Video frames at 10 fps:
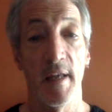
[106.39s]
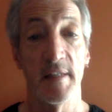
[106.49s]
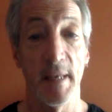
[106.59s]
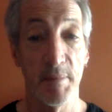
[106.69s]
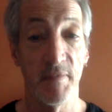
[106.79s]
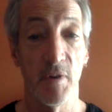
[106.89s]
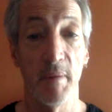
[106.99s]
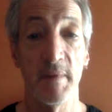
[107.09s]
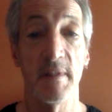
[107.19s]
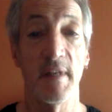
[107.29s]
types of
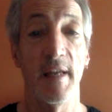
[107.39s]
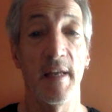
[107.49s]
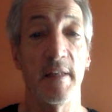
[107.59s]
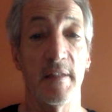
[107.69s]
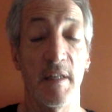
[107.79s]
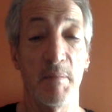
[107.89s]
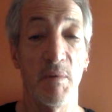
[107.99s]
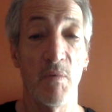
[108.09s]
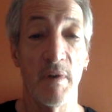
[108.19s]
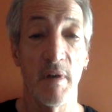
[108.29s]
agreements, and it's going to be
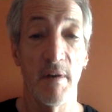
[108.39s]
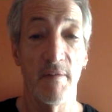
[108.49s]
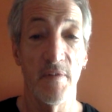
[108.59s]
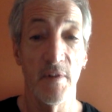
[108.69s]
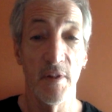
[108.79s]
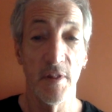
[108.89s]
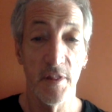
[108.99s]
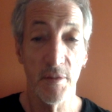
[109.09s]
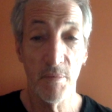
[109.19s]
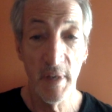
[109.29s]
one of
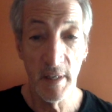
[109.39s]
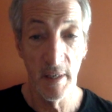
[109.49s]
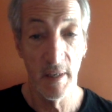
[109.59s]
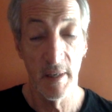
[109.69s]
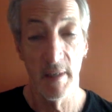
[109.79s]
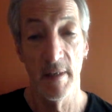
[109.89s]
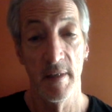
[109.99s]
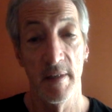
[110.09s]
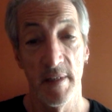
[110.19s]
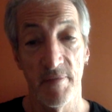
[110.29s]
three
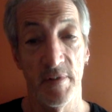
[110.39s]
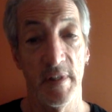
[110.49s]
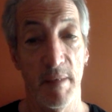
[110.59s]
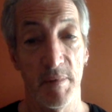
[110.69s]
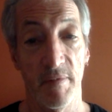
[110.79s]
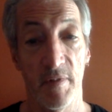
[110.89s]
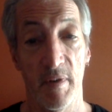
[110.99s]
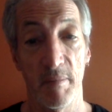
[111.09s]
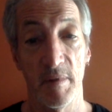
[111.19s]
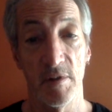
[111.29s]
different types of
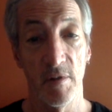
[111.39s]
agreements.